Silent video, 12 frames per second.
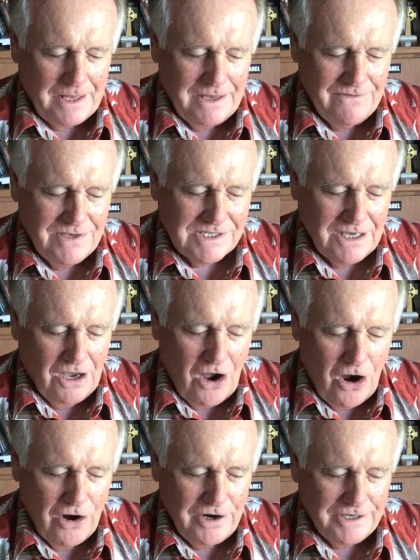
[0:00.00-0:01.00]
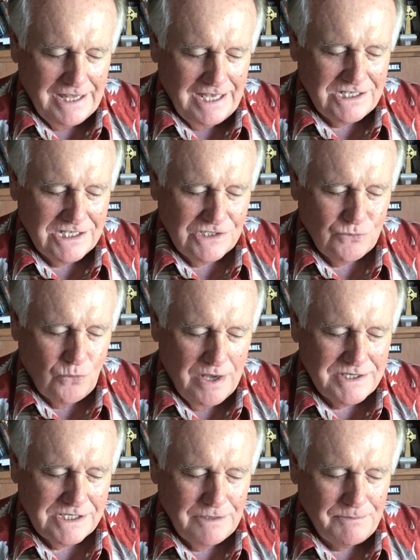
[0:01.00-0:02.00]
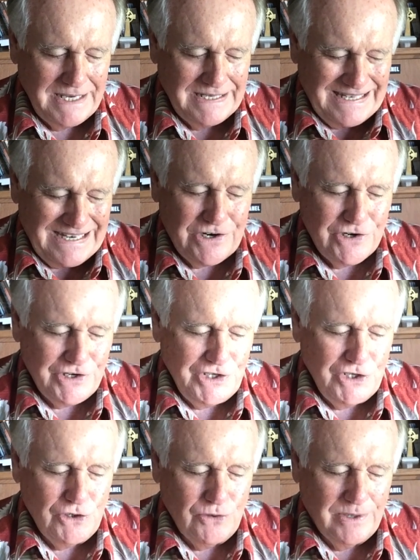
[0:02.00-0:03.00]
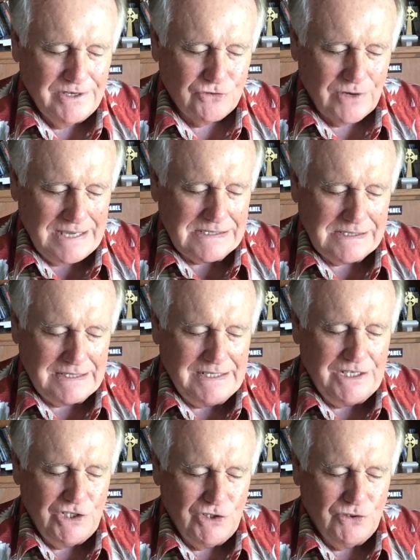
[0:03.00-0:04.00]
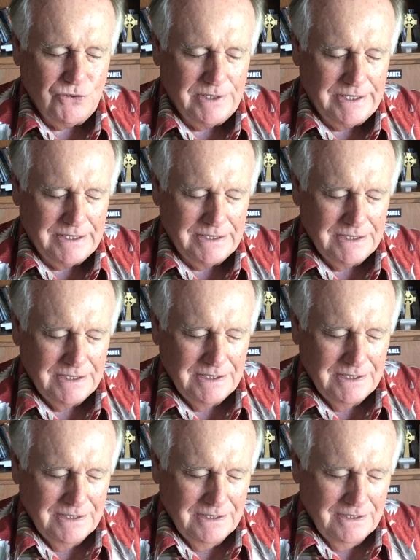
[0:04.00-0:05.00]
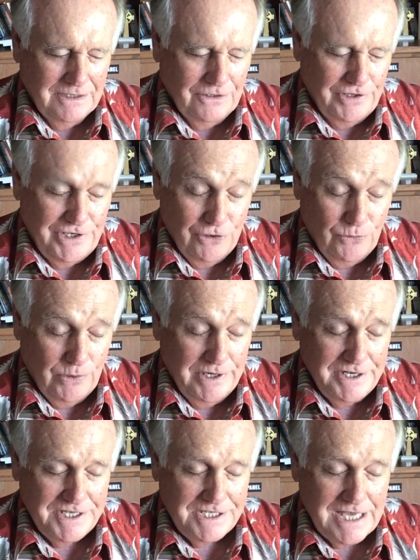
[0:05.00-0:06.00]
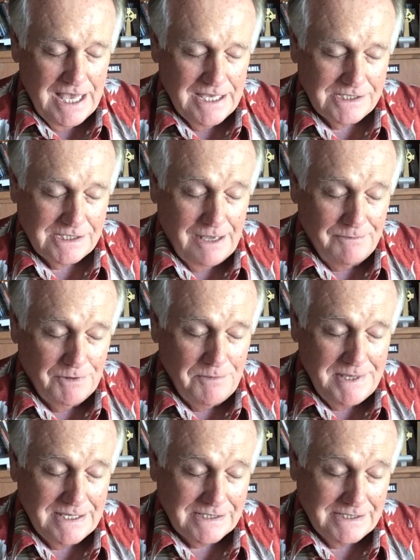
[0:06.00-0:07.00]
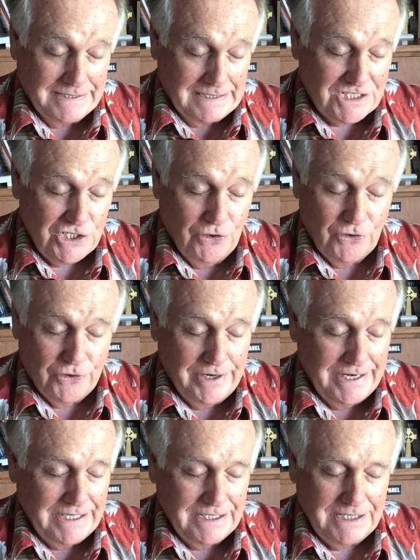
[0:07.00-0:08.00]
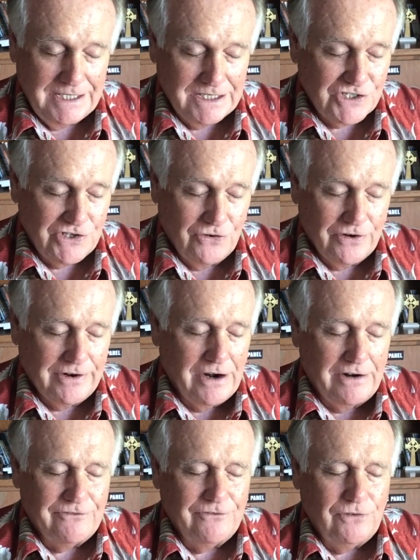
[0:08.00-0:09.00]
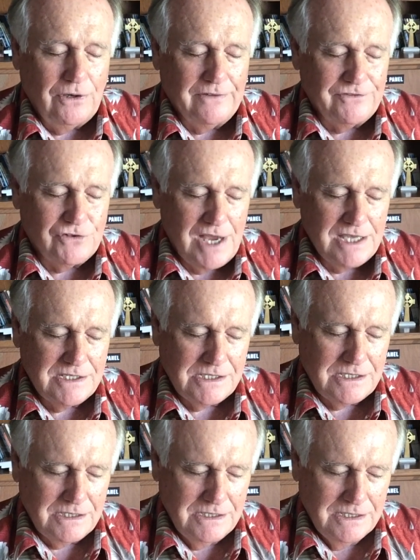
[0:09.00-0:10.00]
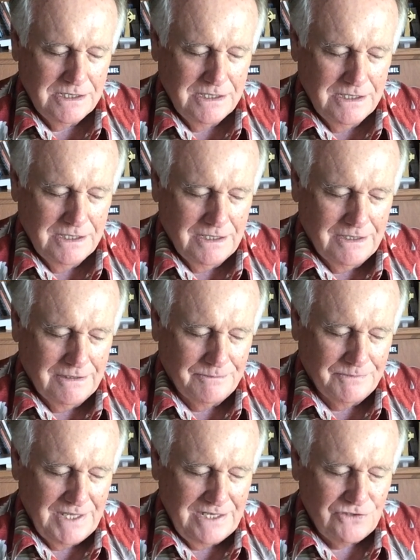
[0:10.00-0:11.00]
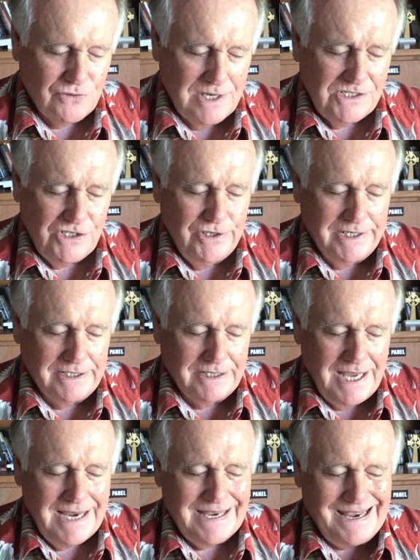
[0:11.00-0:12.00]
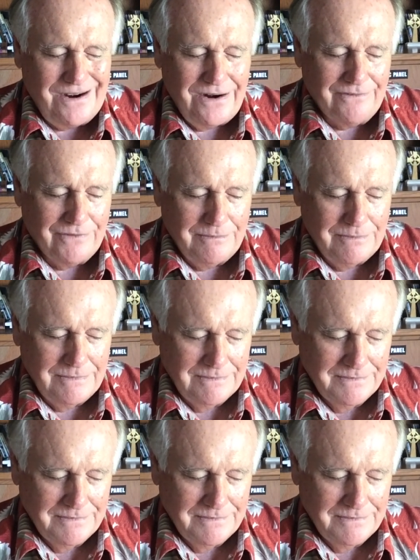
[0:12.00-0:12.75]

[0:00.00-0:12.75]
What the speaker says: a heart that just wants to be near you and trust in you. And Lord, your word says, come to me as little children, and little children are full of trust. They trust you to take care of them.